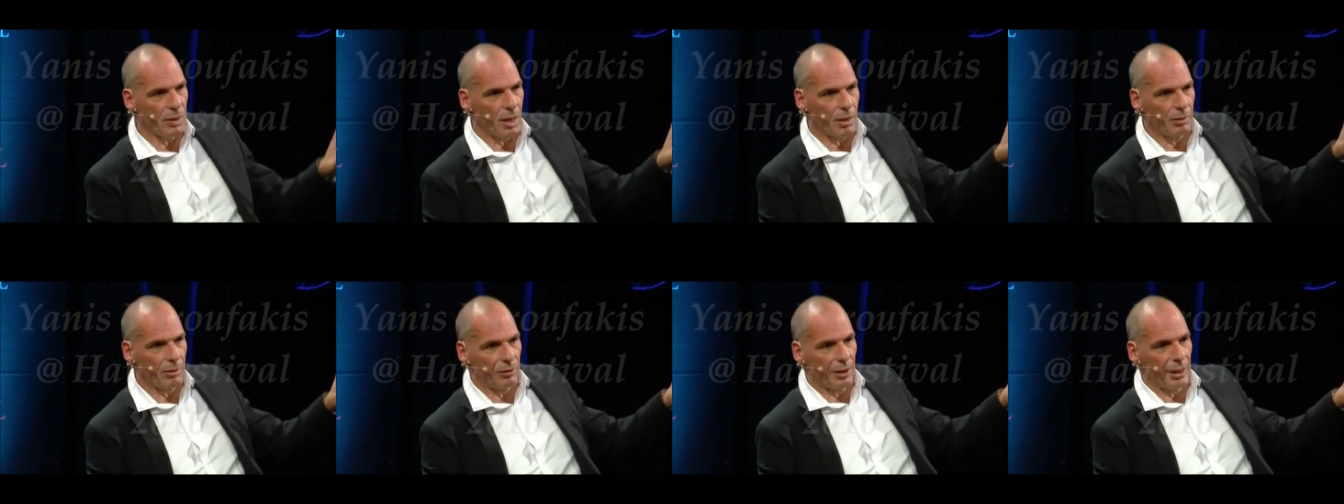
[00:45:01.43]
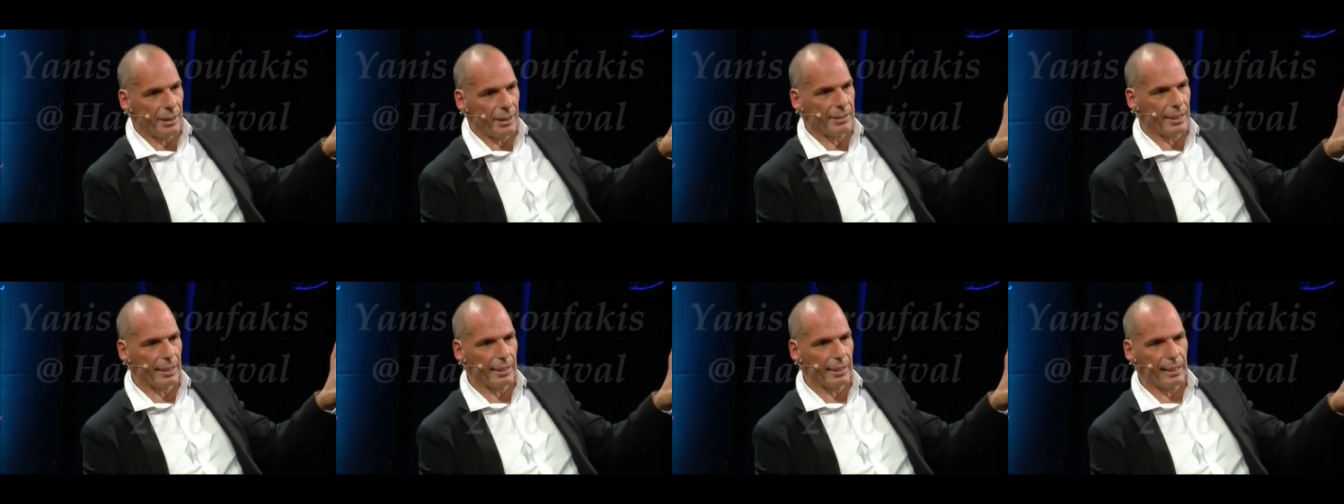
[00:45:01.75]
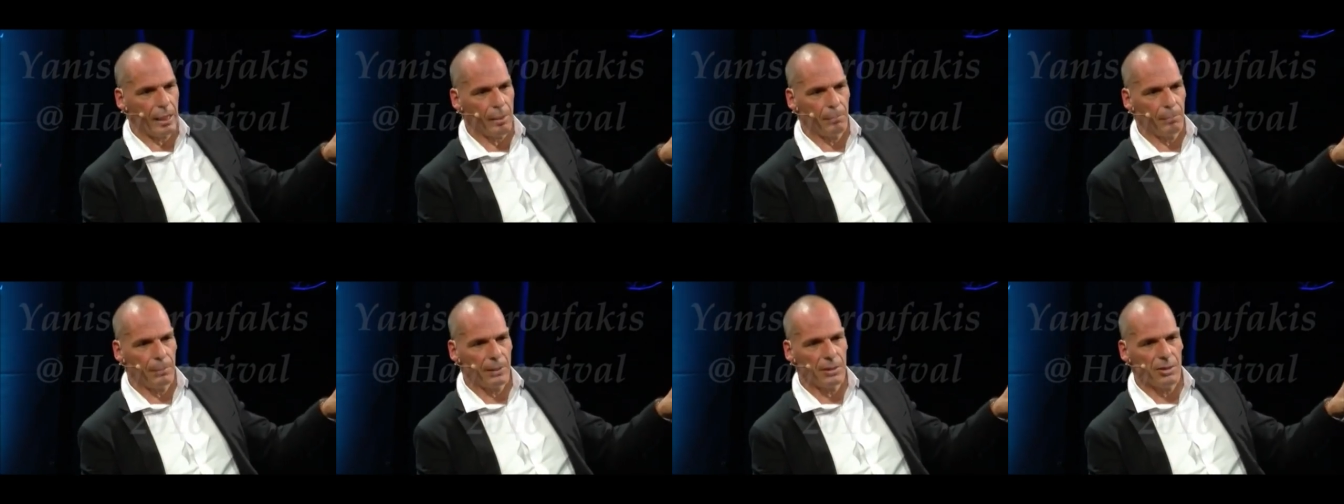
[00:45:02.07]
is out there. It's a
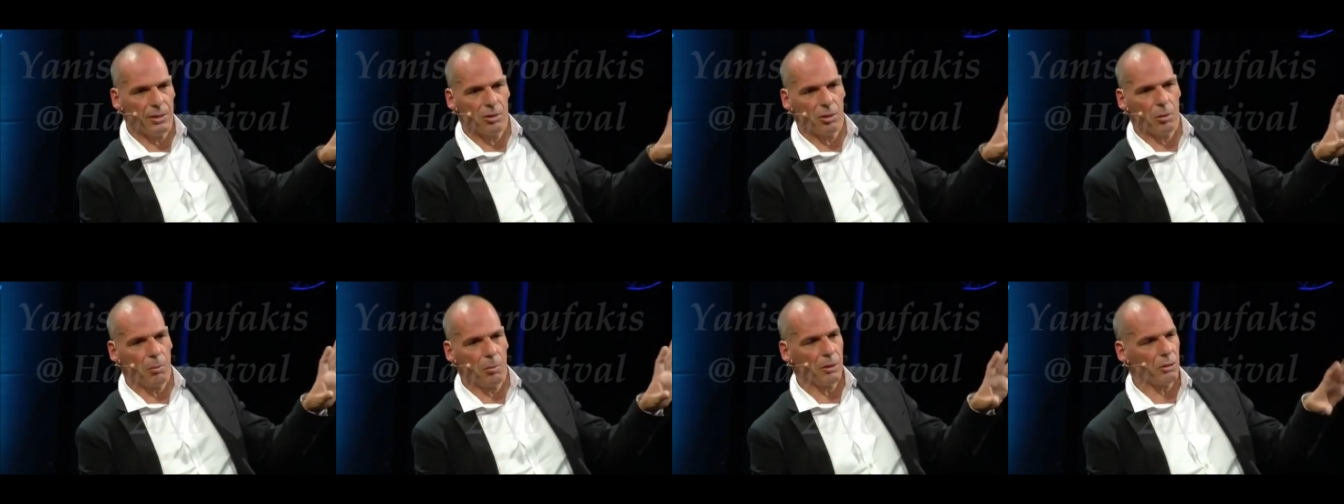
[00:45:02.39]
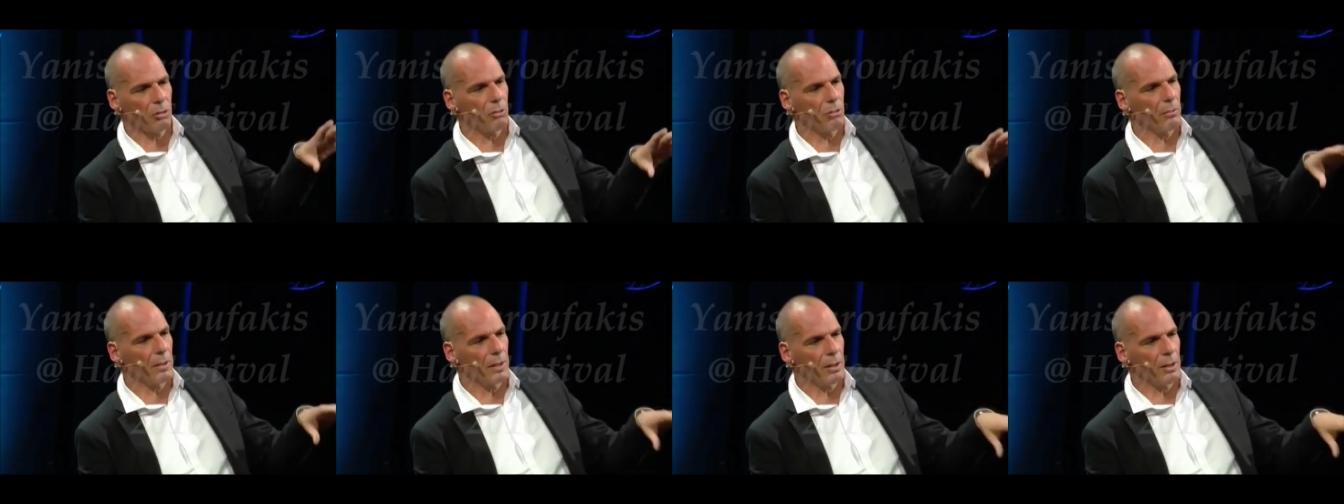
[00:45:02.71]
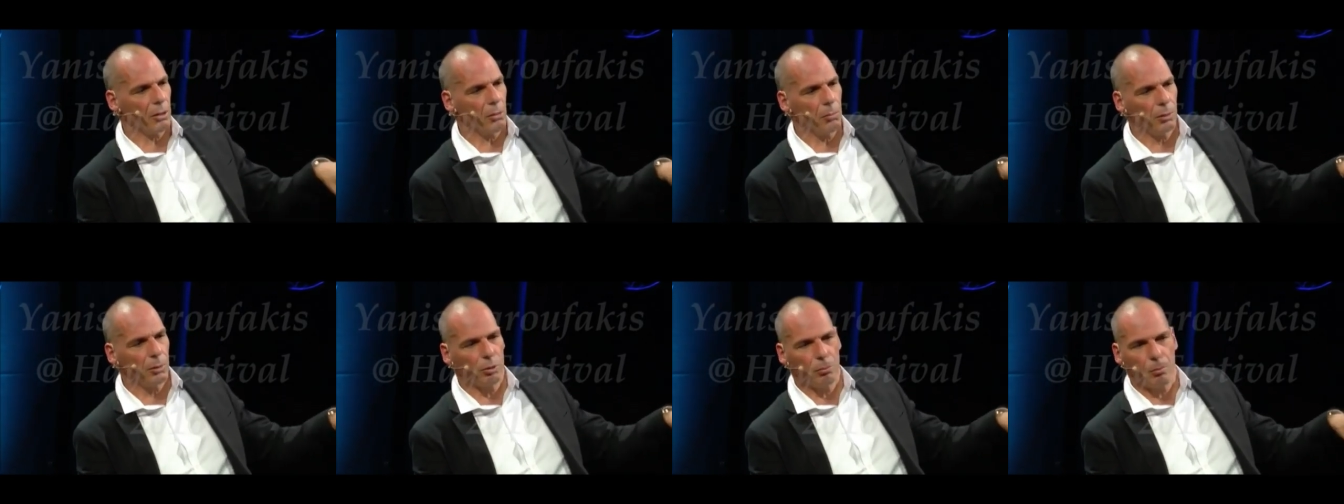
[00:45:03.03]
club, and it's a question whether
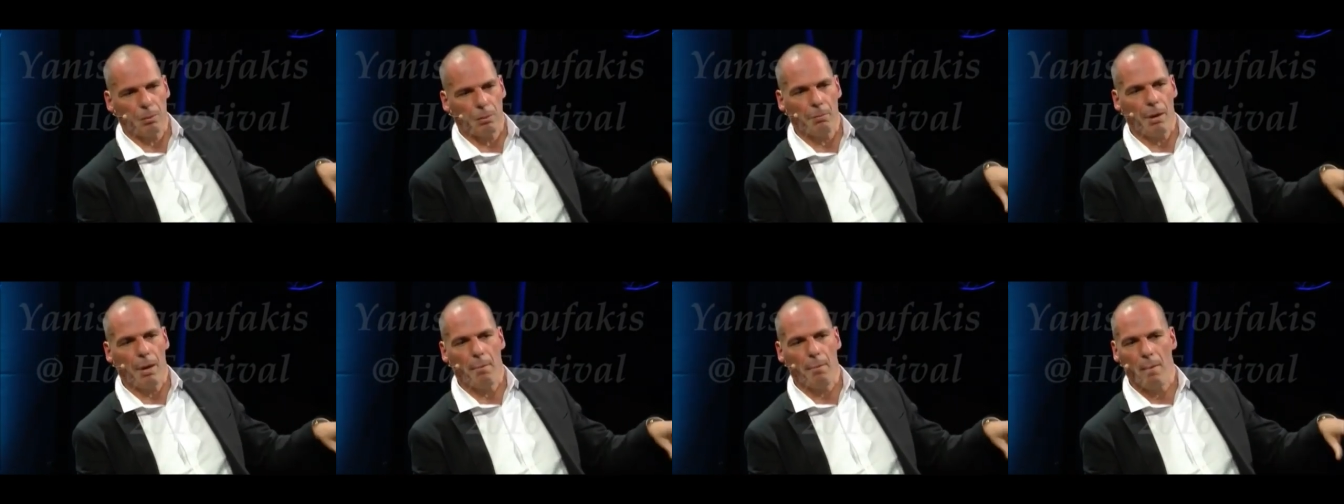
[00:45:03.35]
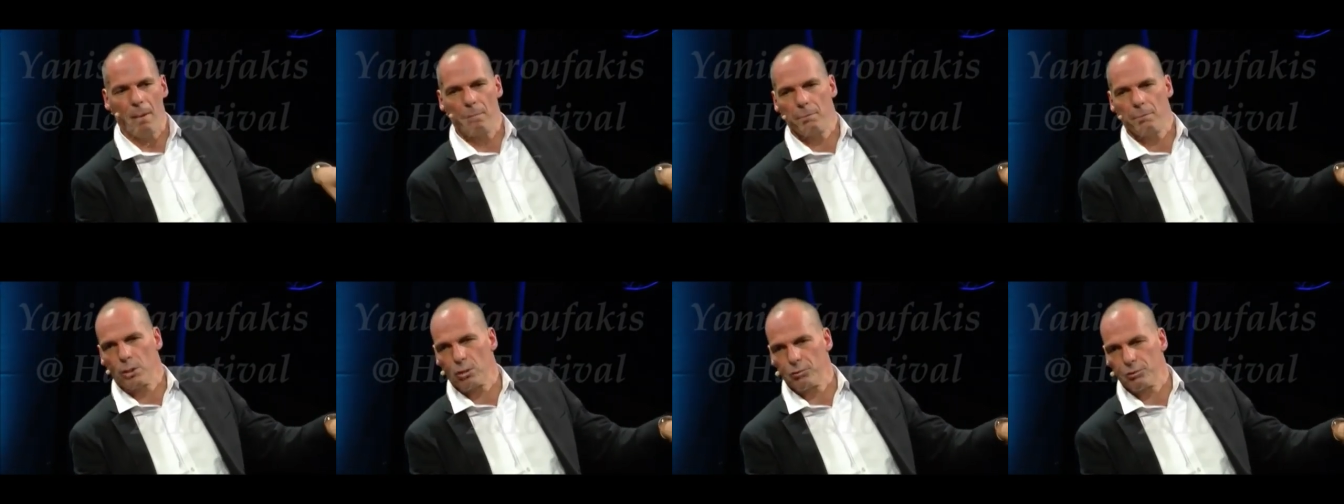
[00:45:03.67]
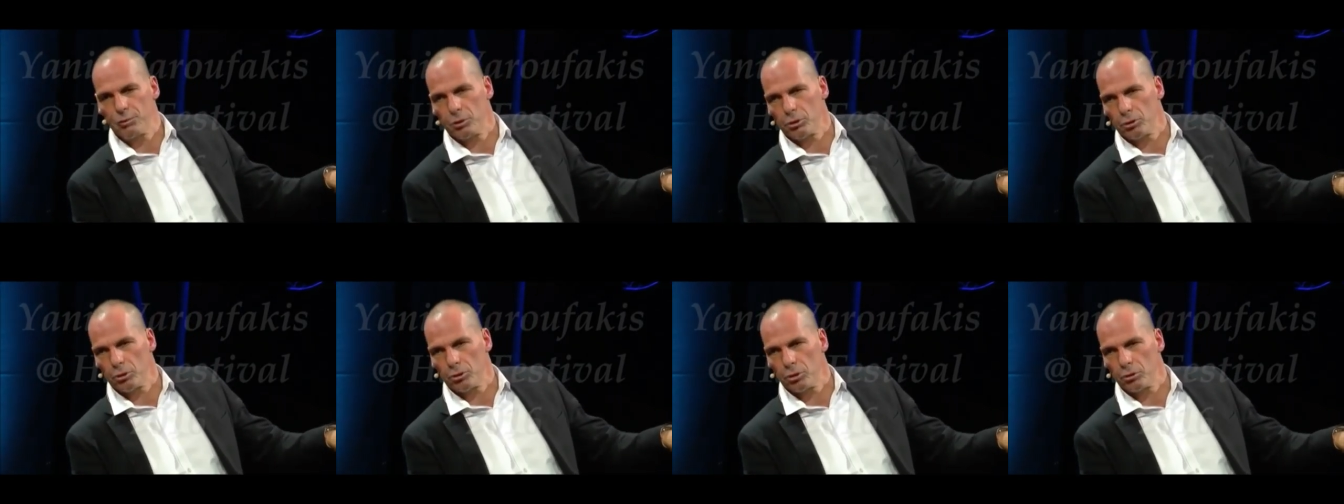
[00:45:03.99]
you want to be a member
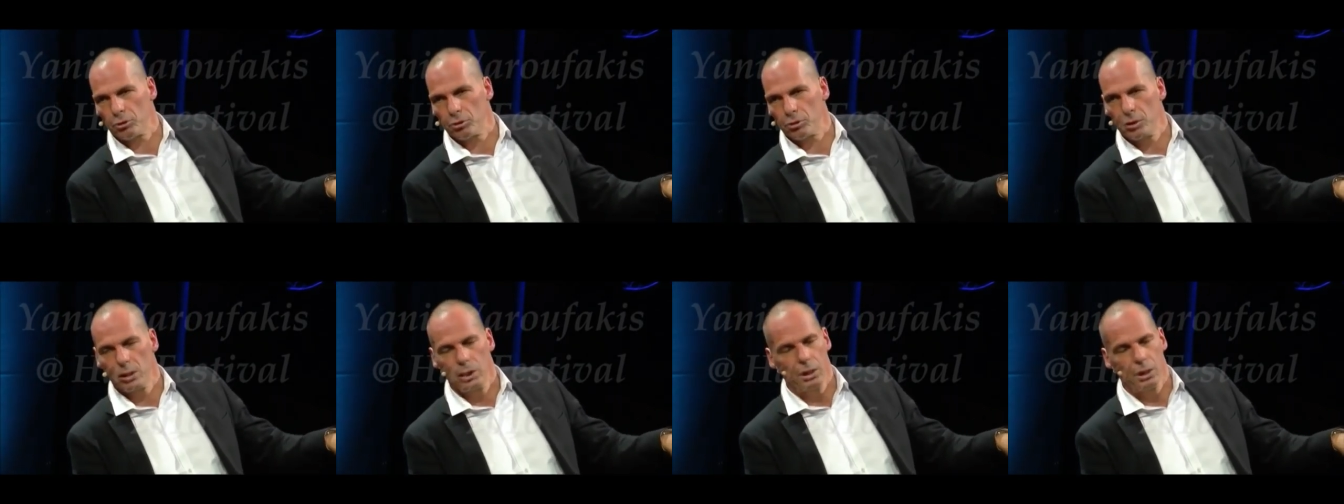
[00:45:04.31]
of it or not.